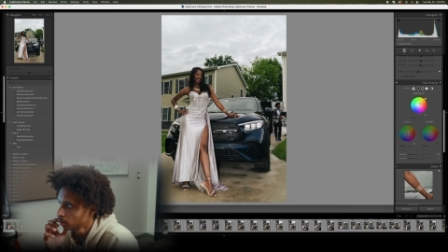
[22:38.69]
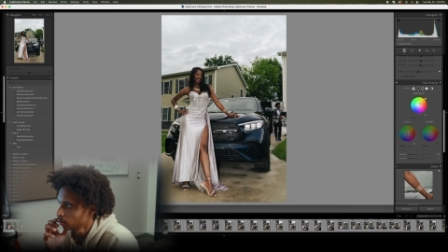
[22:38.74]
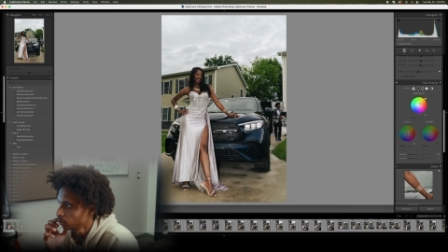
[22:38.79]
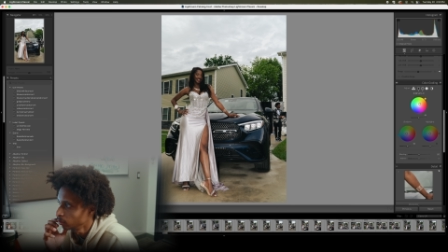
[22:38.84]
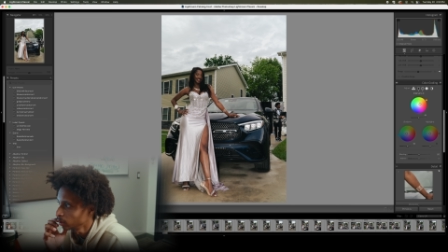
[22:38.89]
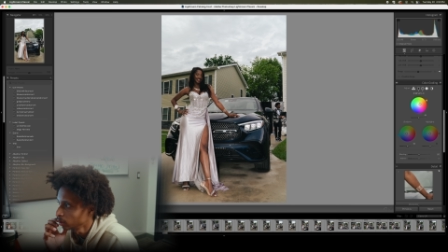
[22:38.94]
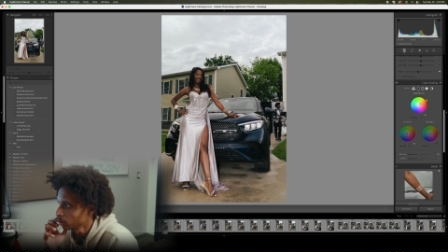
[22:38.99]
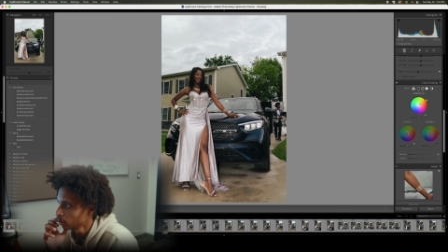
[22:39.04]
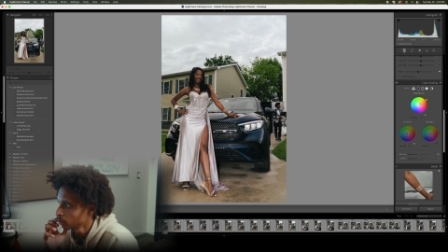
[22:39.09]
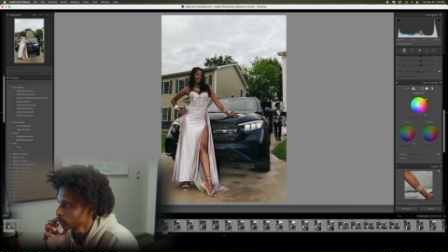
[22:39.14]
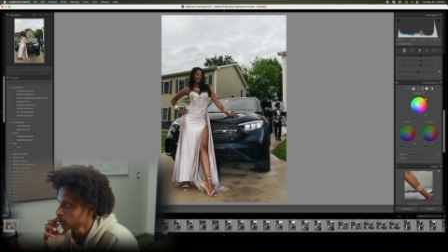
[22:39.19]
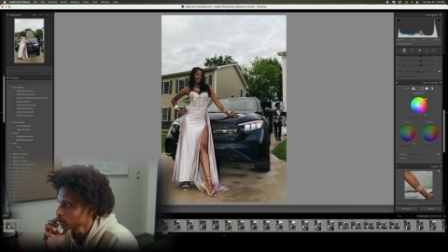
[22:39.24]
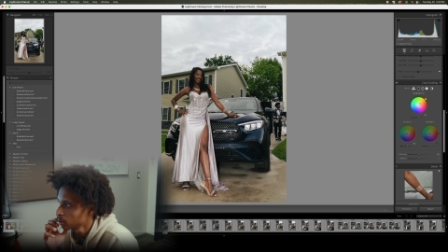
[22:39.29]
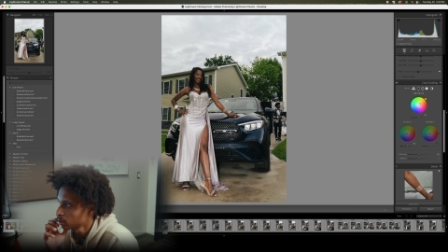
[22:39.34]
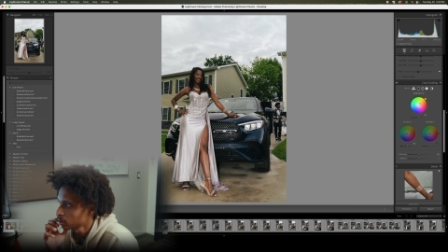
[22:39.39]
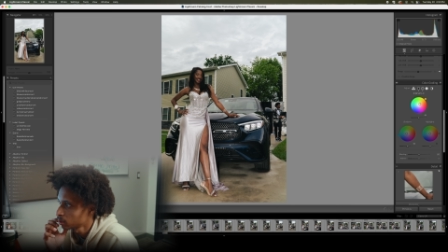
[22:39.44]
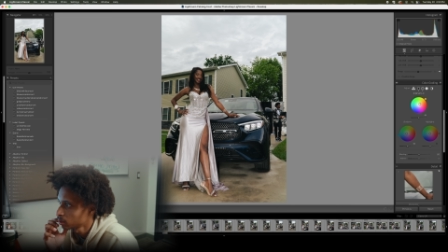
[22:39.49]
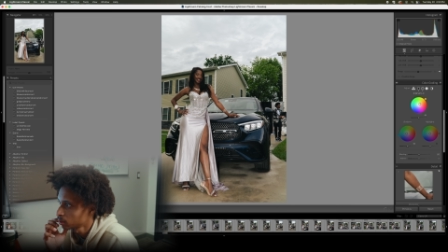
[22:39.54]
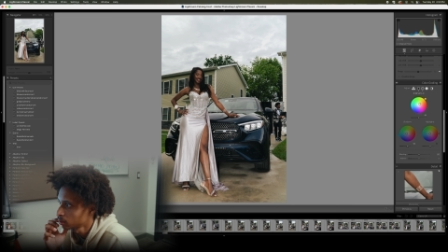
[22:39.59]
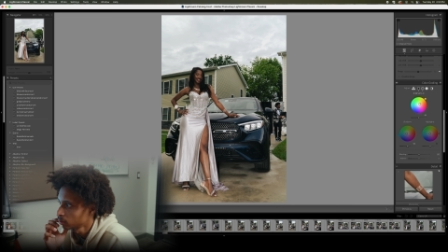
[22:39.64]
we can
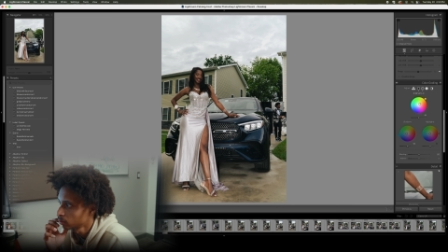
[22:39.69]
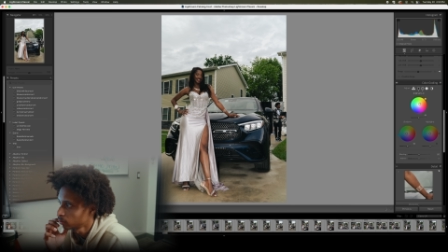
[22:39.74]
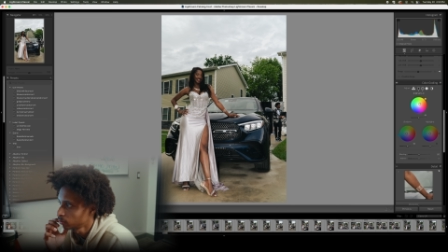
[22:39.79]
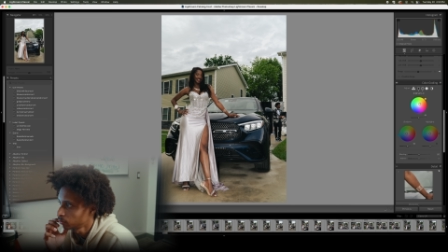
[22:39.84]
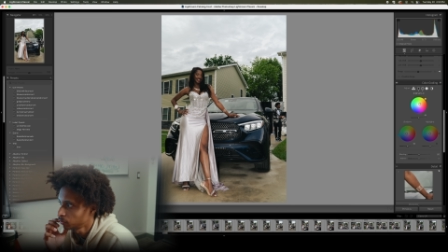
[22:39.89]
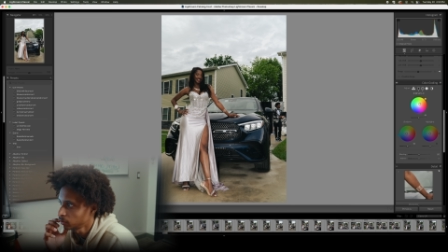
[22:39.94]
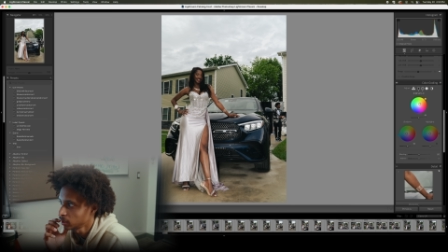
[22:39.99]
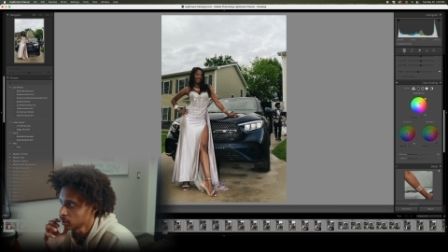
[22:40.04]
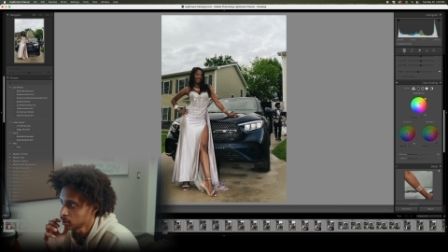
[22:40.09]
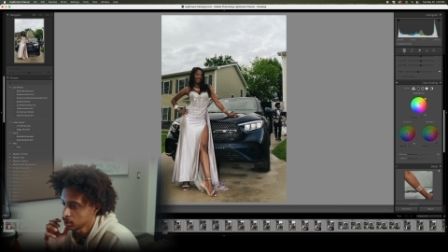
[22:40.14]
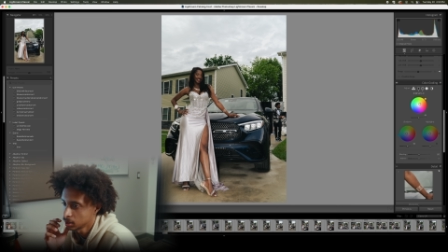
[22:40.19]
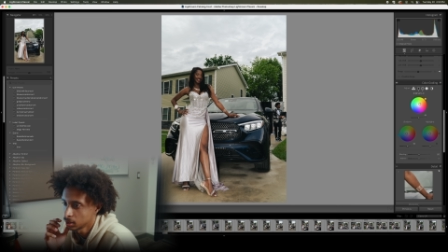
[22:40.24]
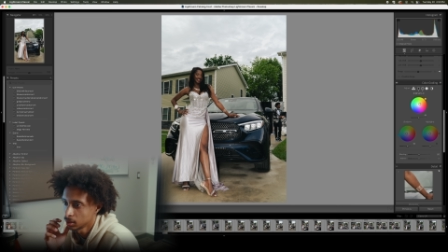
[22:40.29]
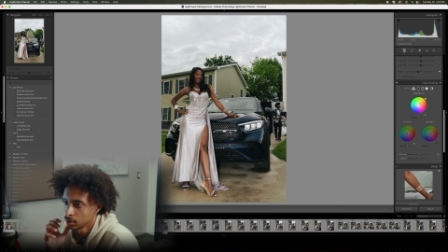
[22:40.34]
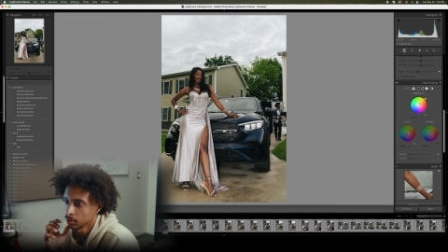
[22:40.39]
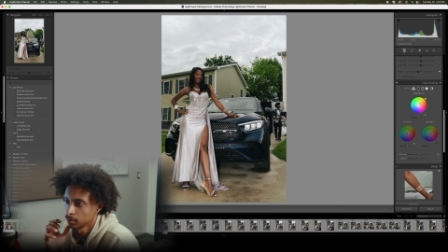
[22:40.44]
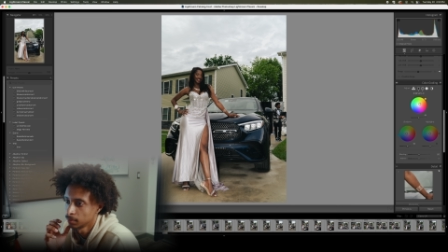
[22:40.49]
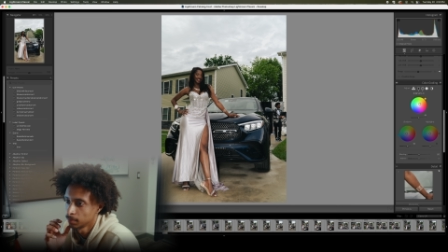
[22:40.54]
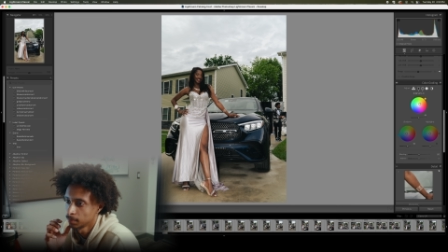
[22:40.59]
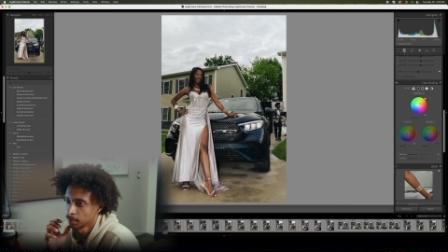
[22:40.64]
always fix it
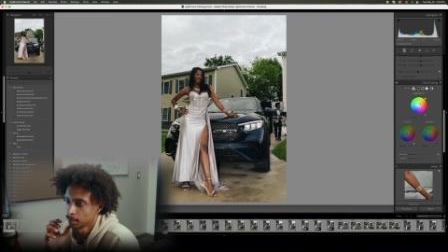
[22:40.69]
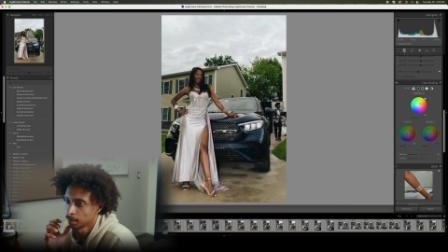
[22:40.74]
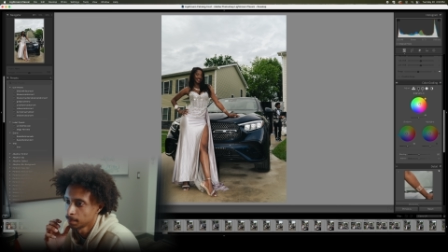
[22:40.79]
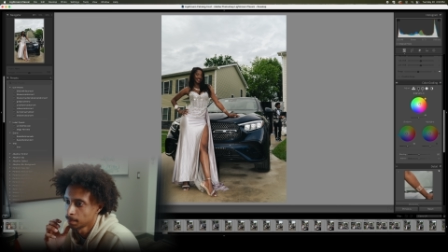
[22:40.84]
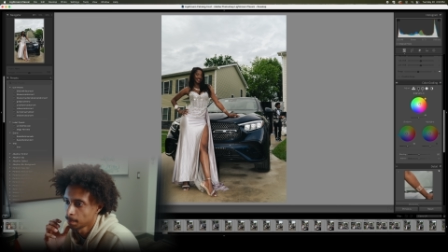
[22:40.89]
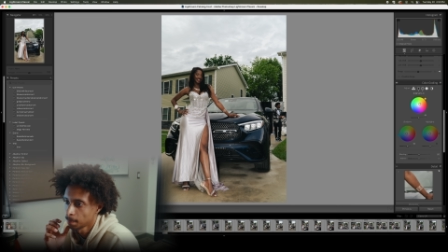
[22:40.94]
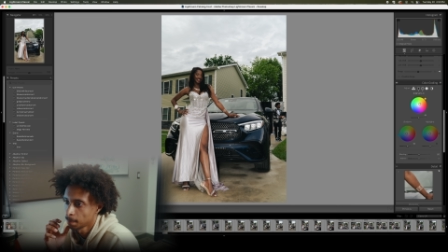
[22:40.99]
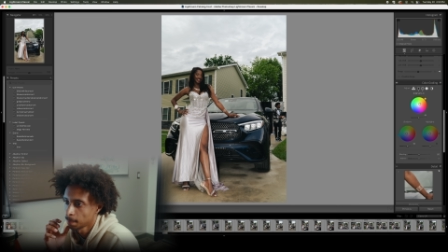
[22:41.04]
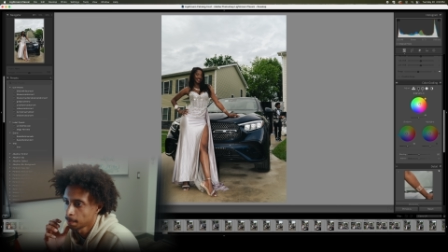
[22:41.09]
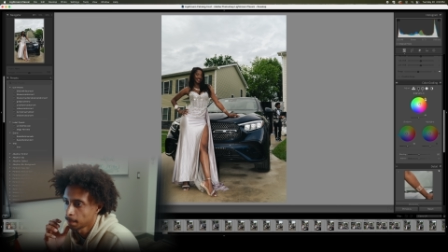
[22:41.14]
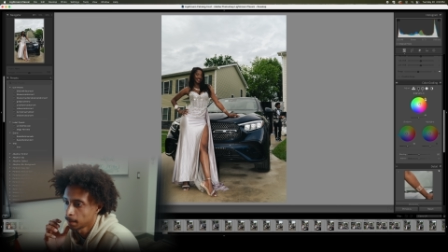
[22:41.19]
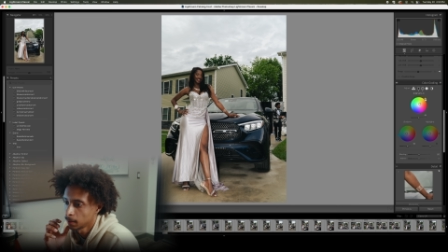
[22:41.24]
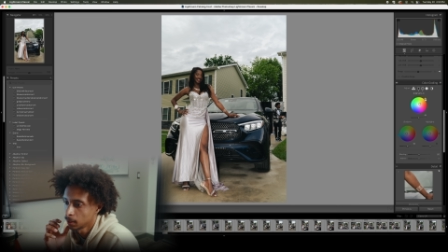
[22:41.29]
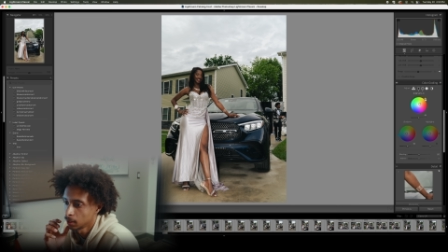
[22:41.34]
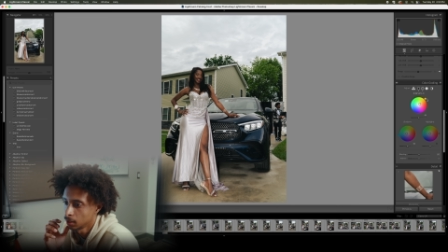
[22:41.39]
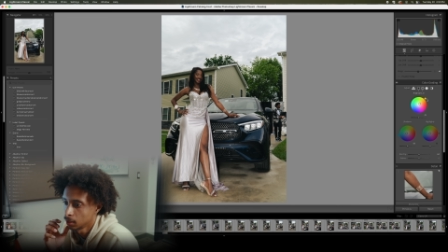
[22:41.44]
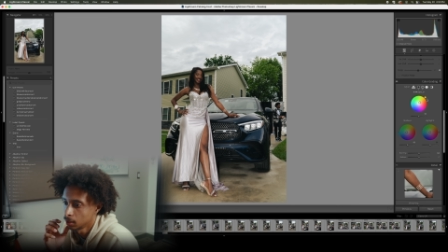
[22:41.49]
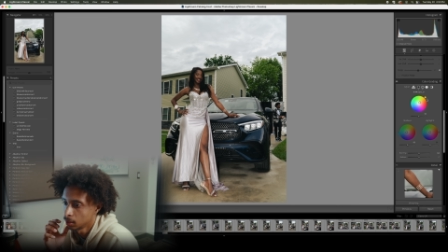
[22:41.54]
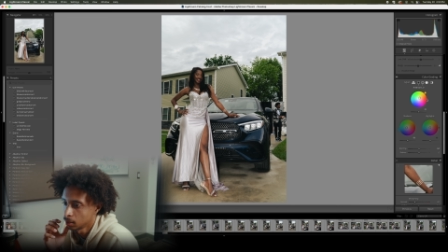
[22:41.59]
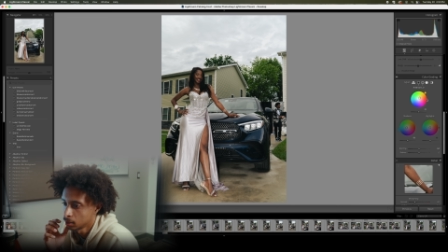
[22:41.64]

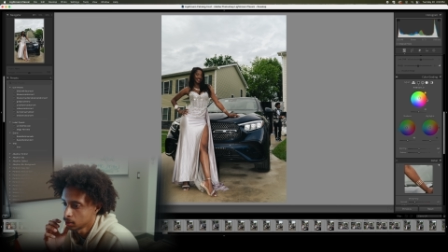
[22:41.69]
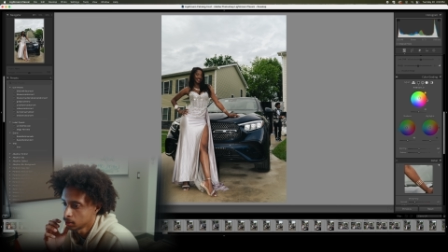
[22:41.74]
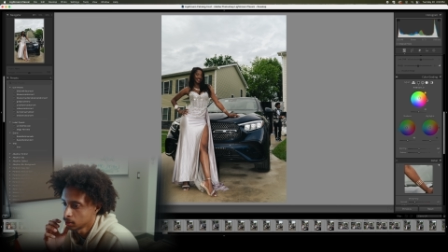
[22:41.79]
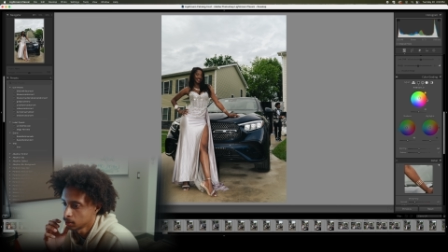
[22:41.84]
in